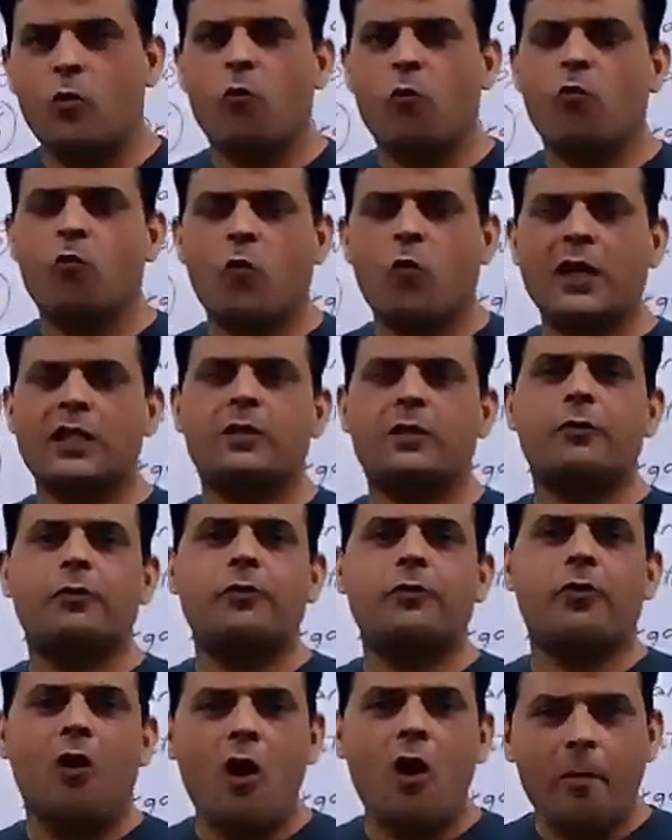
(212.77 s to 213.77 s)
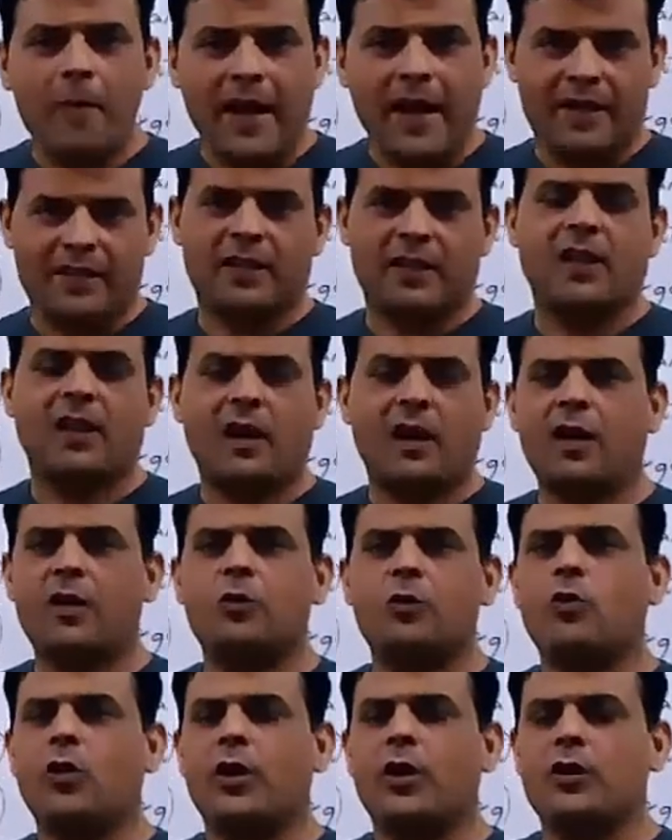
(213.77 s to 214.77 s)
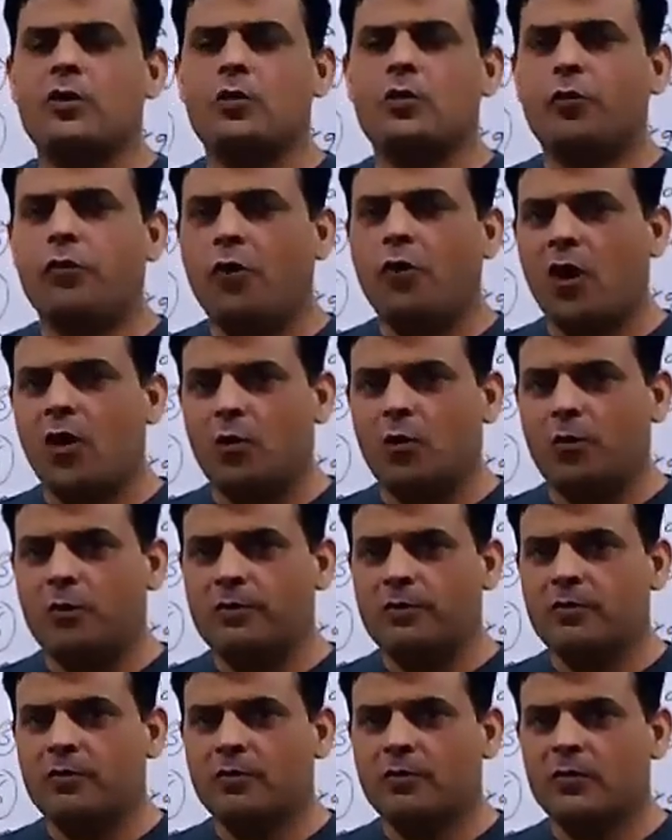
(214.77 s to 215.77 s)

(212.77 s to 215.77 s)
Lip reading: what format are you going to follow?